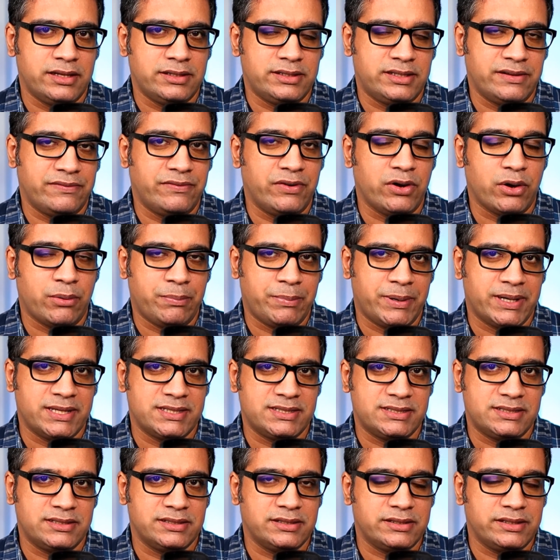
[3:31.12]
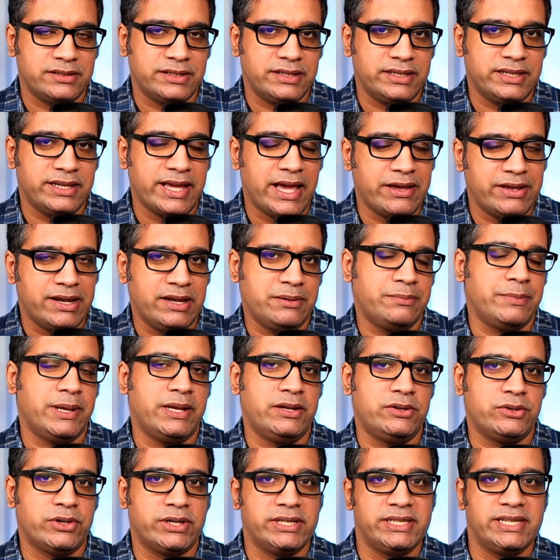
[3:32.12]
developers in
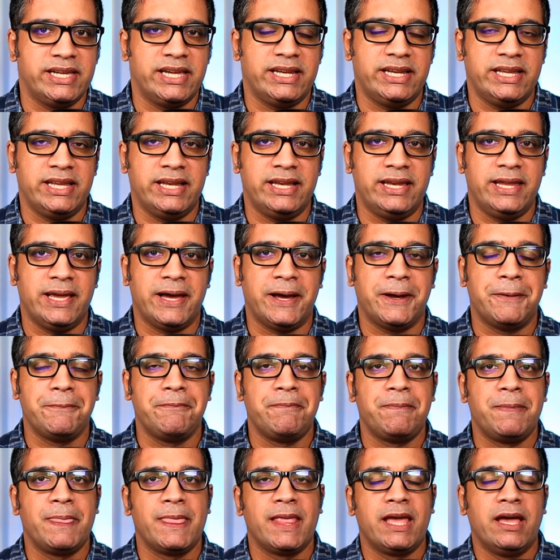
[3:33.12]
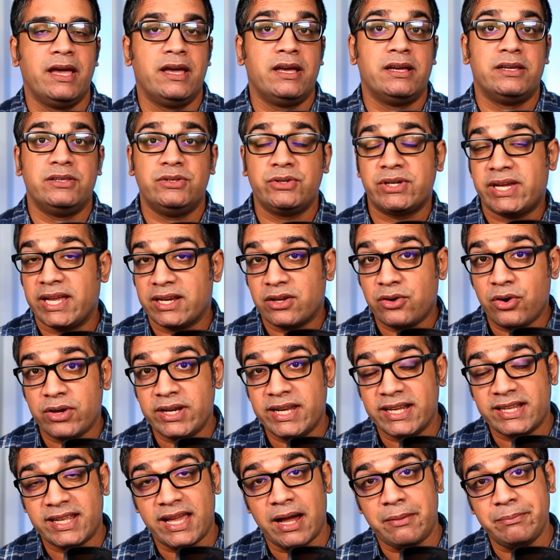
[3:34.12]
Elementor here in India. You can
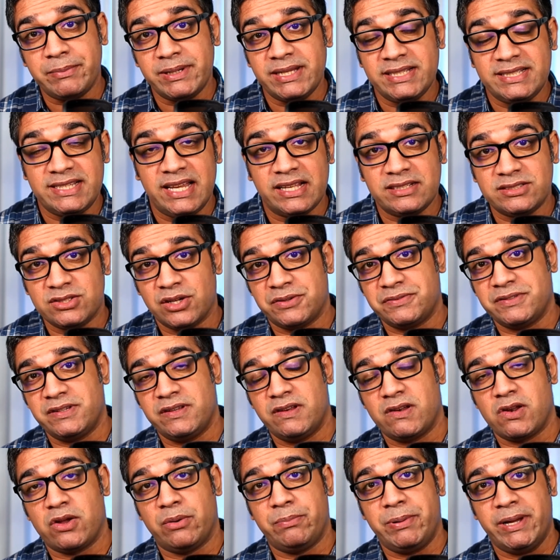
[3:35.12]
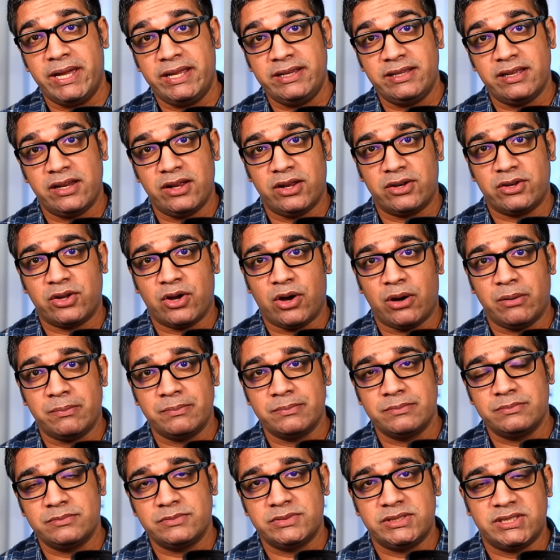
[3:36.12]
contact companies like
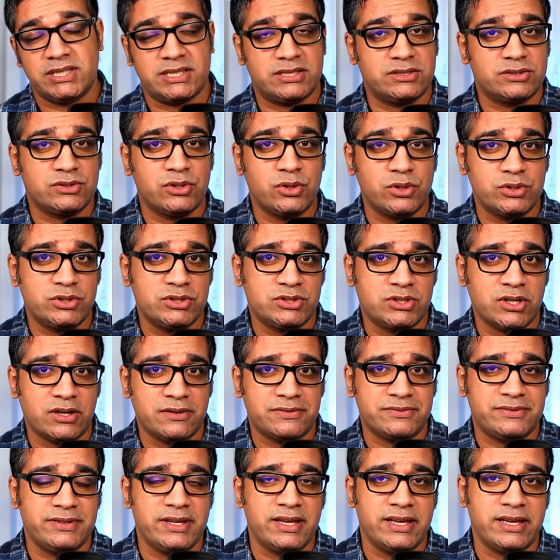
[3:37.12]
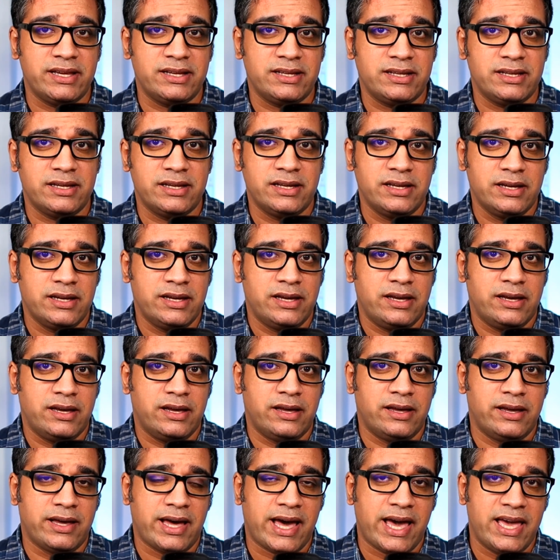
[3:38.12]
Software-Developer-India.com. Just go to
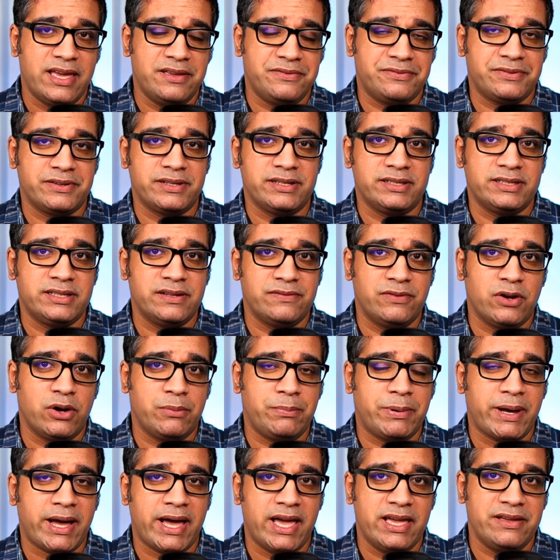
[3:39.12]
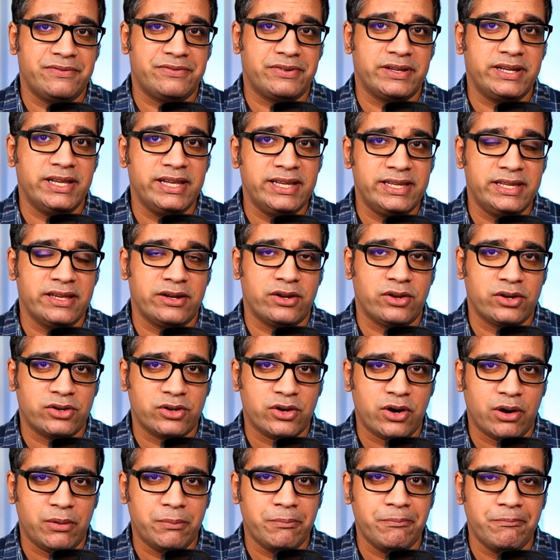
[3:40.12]

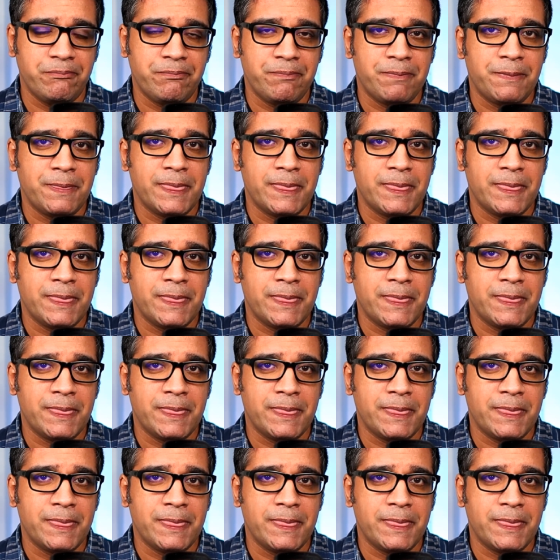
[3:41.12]
Software-Developer-India.com